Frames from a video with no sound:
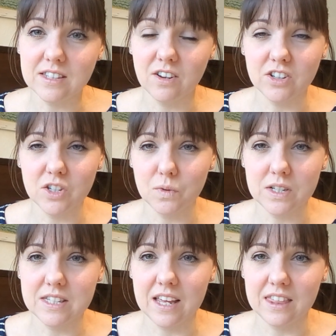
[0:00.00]
So I just want
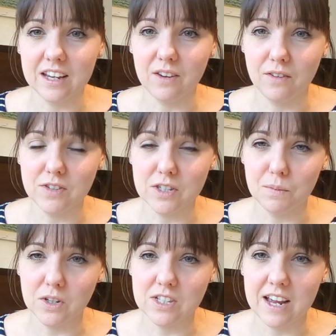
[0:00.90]
to say thank you ever so
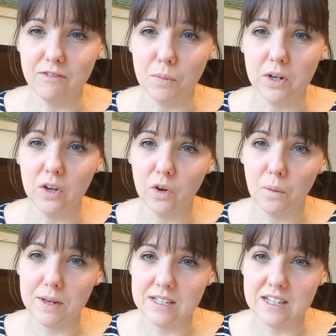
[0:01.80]
much to everybody who
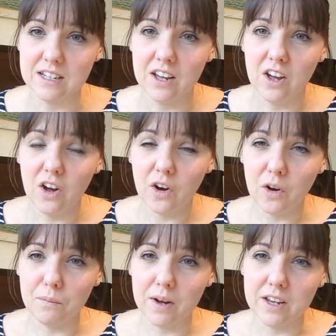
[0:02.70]
commented
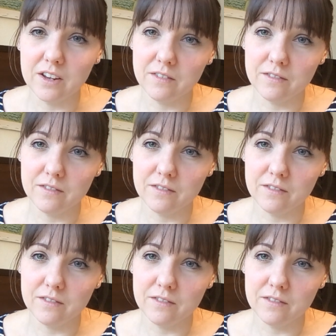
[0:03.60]
on my